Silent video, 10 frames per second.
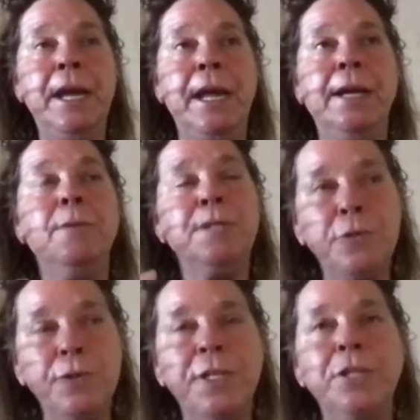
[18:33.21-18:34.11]
And it was
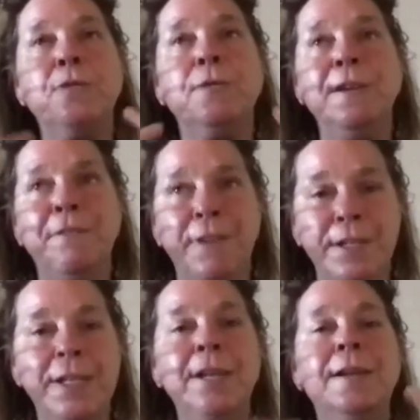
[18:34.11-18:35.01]
interesting to
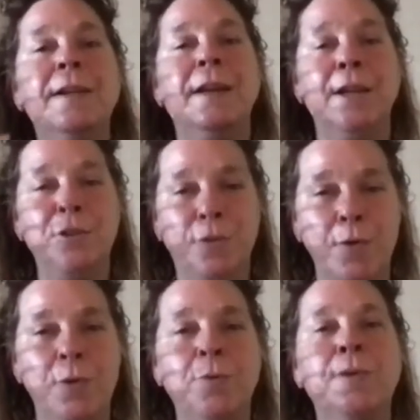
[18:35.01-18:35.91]
revisit
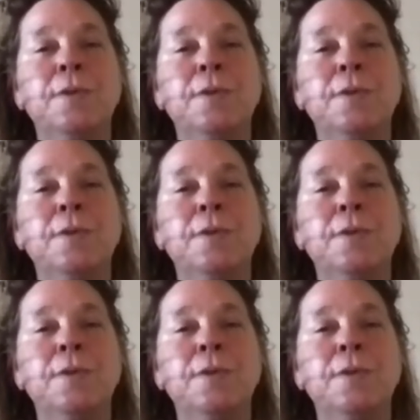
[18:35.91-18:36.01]
intro